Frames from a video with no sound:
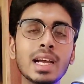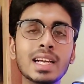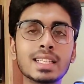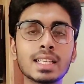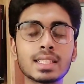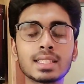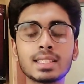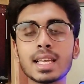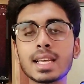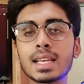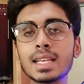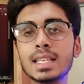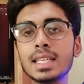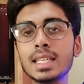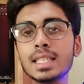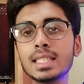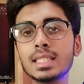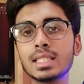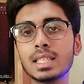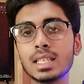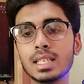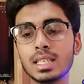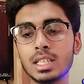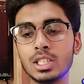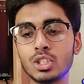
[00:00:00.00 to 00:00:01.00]
The second
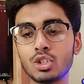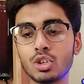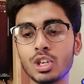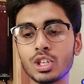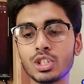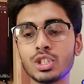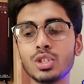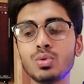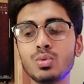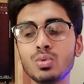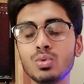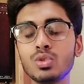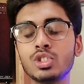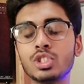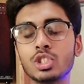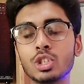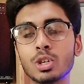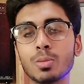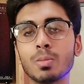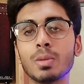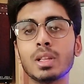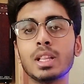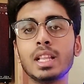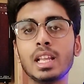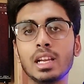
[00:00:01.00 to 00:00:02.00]
is introduction to
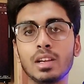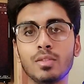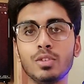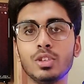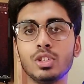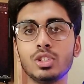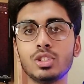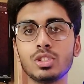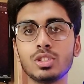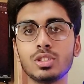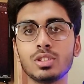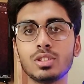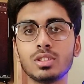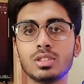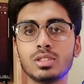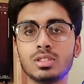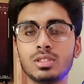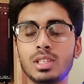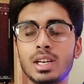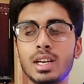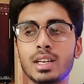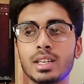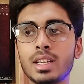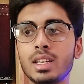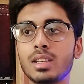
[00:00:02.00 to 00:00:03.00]
German language,
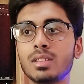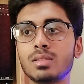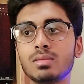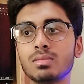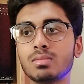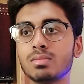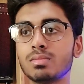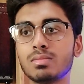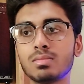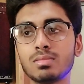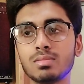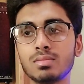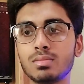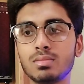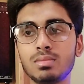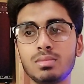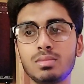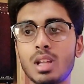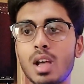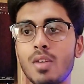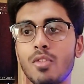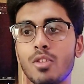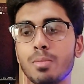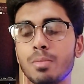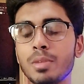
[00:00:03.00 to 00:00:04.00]
that can
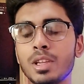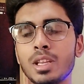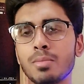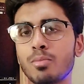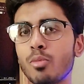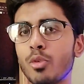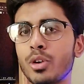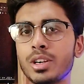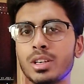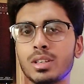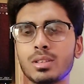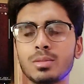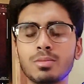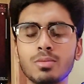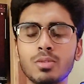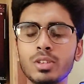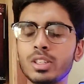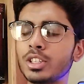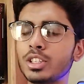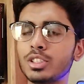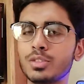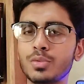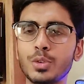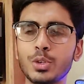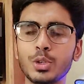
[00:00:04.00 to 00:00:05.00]
our main point
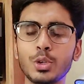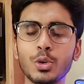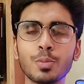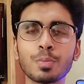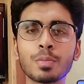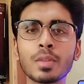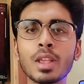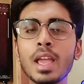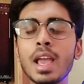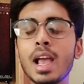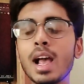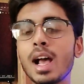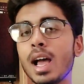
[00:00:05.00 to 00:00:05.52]
in this video.